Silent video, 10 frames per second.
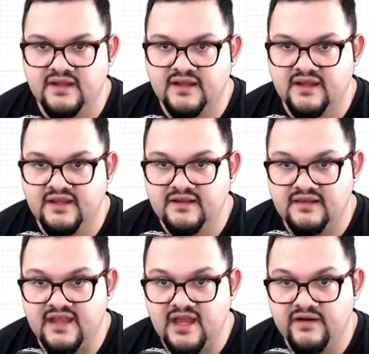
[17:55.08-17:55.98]
And
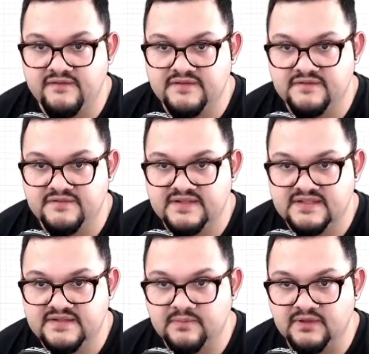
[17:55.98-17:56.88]
now I've
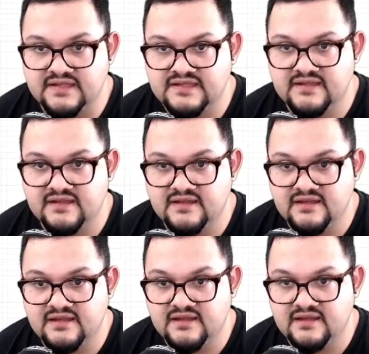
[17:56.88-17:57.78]
split
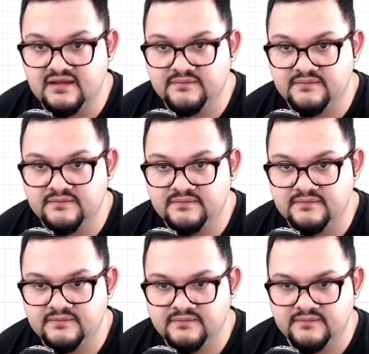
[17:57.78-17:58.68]
the oh
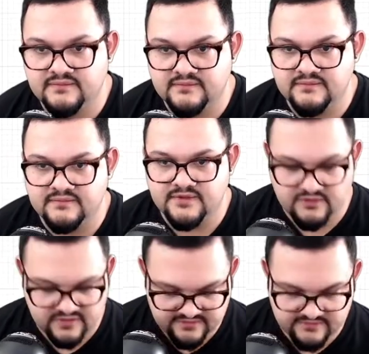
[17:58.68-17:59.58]

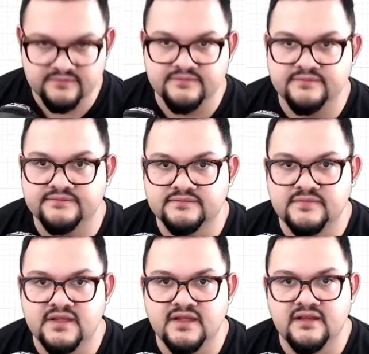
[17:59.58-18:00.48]
wait.
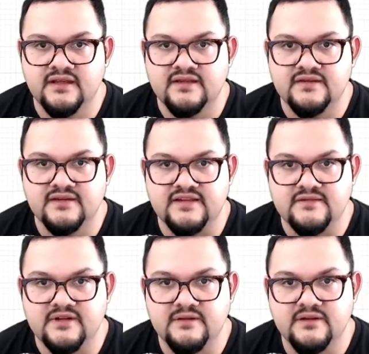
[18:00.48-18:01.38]
Okay, so
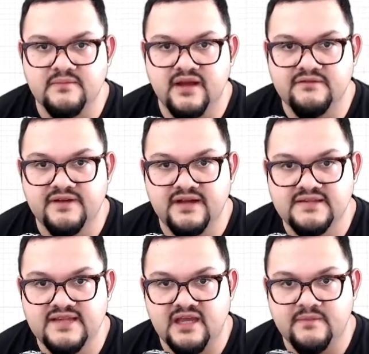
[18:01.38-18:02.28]
I'm going to go to the Modify
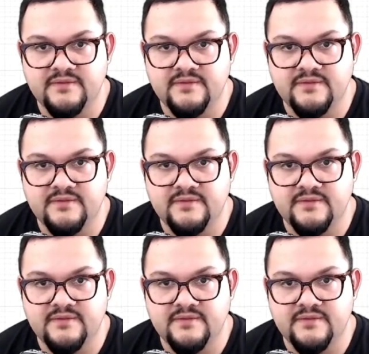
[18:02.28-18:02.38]
tab.